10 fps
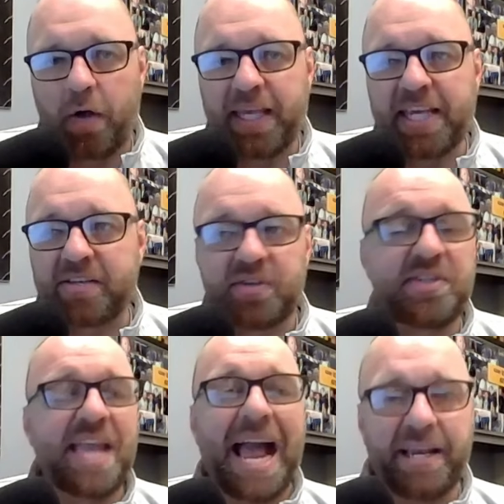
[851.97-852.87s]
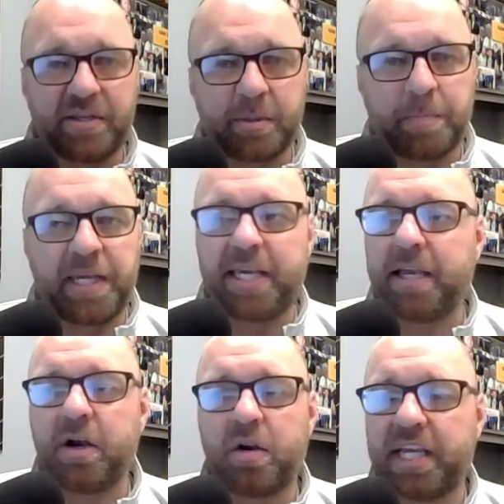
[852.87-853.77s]
He is ecstatic to be
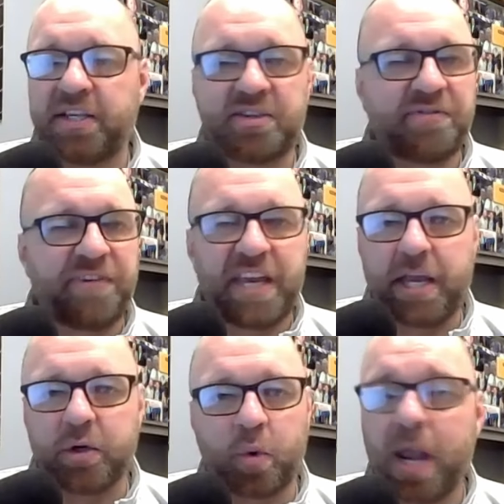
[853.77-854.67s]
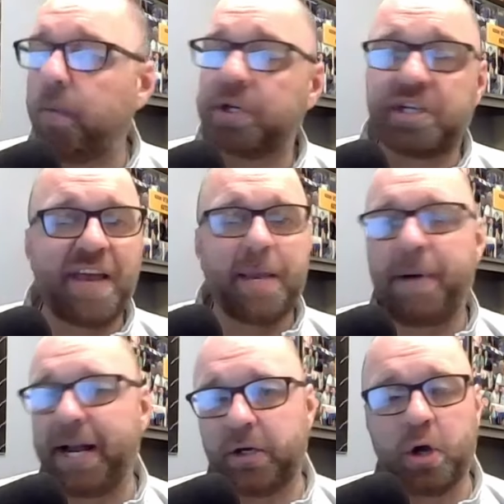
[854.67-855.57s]
here. He's fit in great, which if
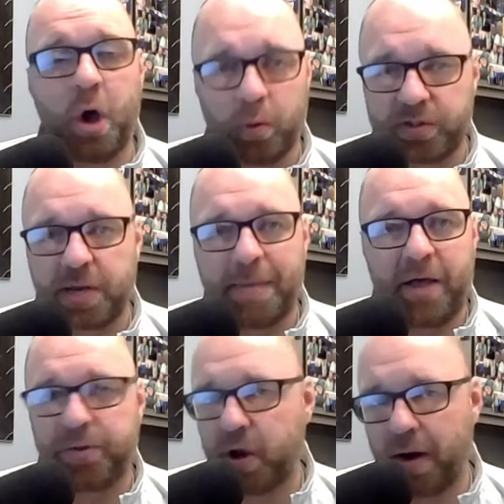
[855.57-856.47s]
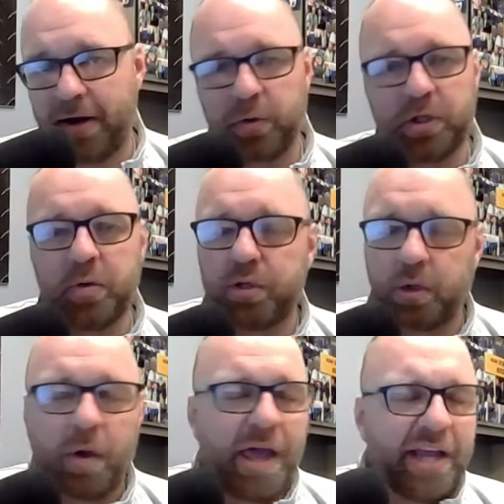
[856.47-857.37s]
anybody knows yep. him out there, I know you
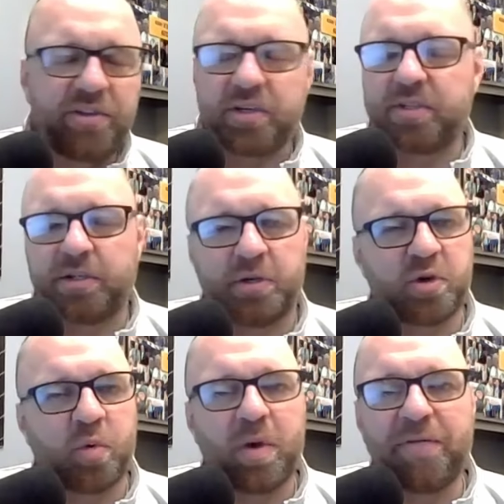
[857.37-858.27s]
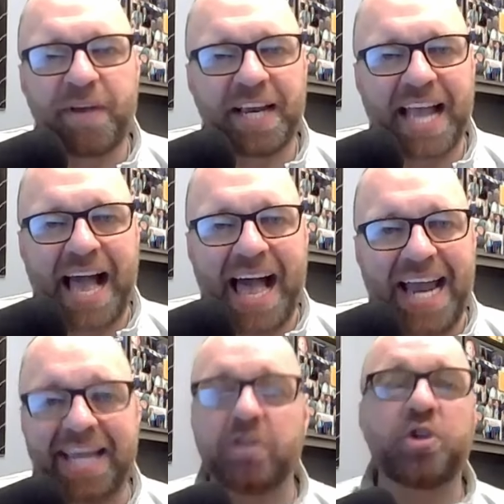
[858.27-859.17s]
do. He's just such a terrific
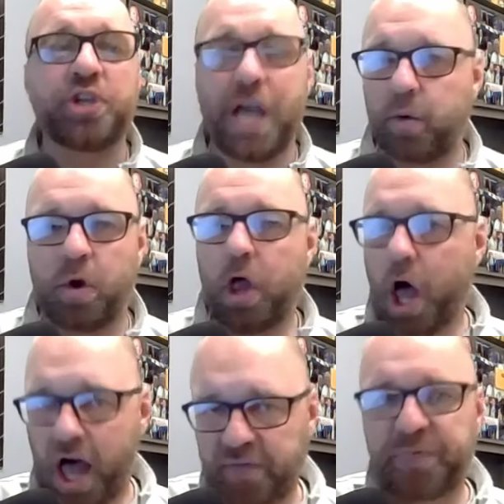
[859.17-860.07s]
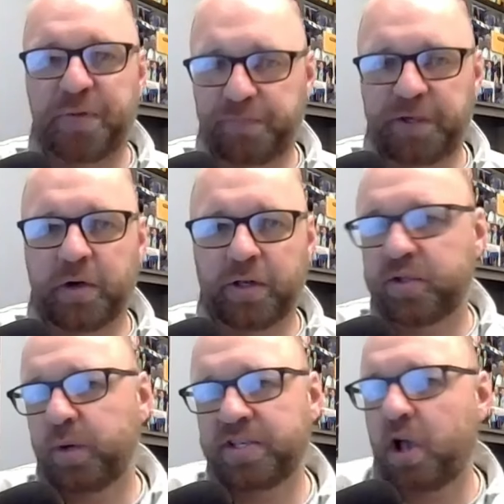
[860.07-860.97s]
guy in general off the field, and
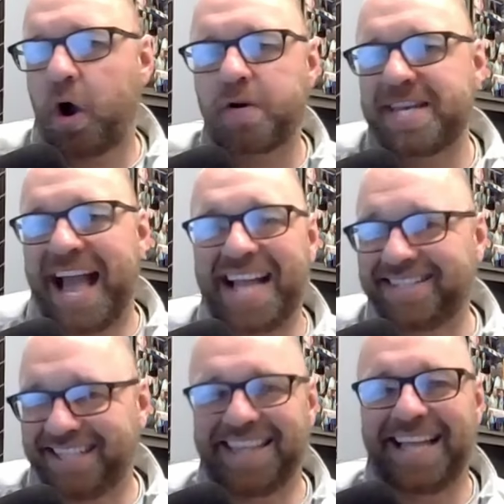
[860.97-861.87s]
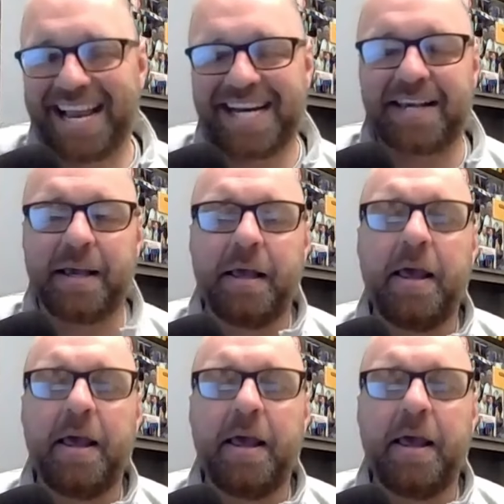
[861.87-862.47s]
so he's hard not to like.